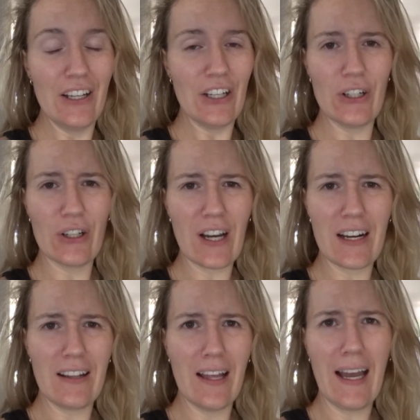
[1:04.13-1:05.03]
you're not kind
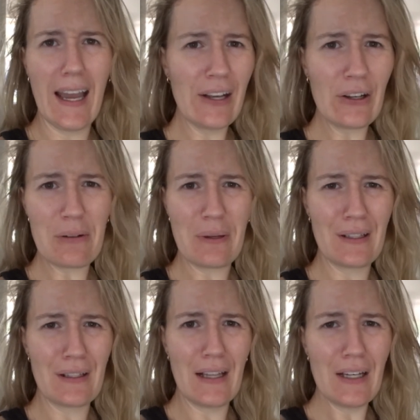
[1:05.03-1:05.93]
of like, hang on a minute,
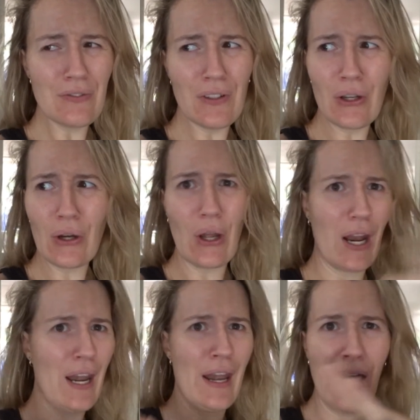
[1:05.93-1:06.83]
the last video,
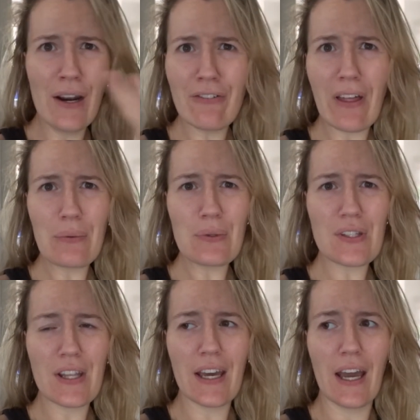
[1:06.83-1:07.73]
none of that was
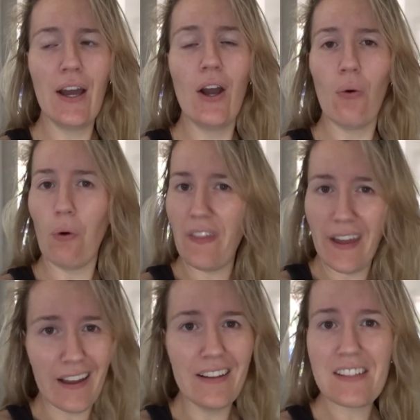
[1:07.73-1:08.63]
there. What the
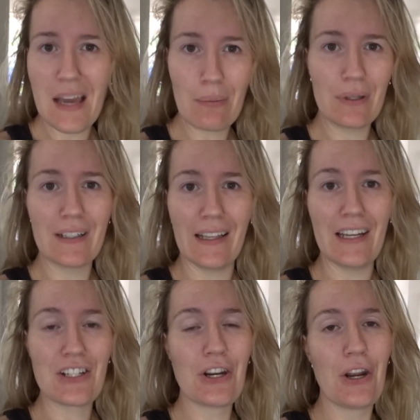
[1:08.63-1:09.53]
hell has happened,
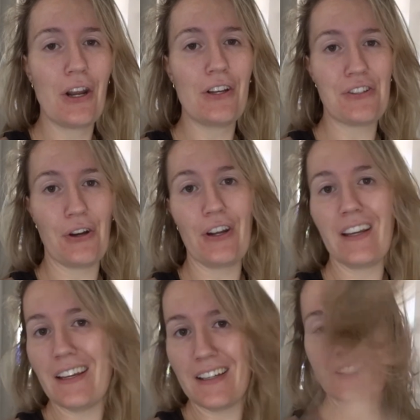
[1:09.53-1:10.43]
Leash? So
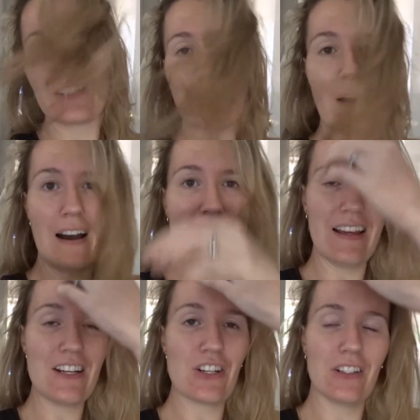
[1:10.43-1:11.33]
here's a
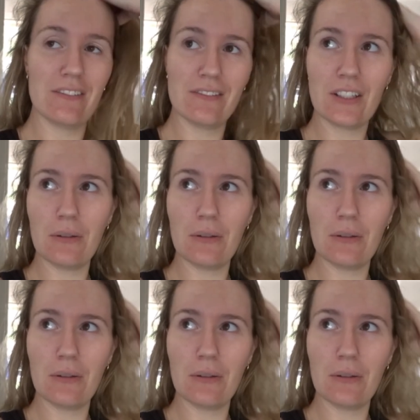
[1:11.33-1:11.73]
compilation,